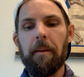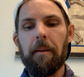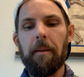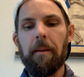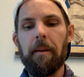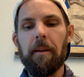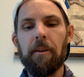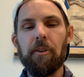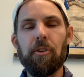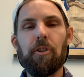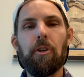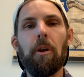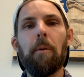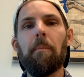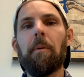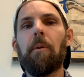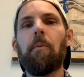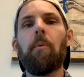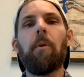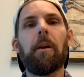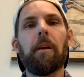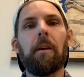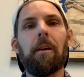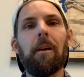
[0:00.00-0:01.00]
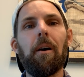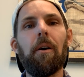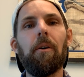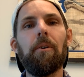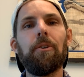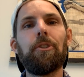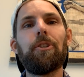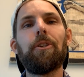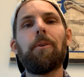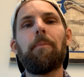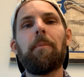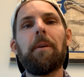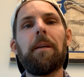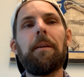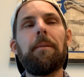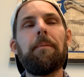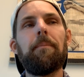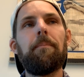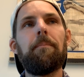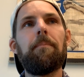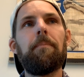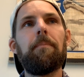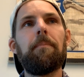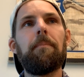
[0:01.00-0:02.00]
And show me where to go. Show me
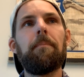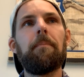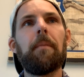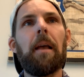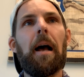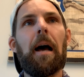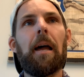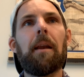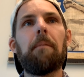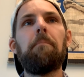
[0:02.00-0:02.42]
how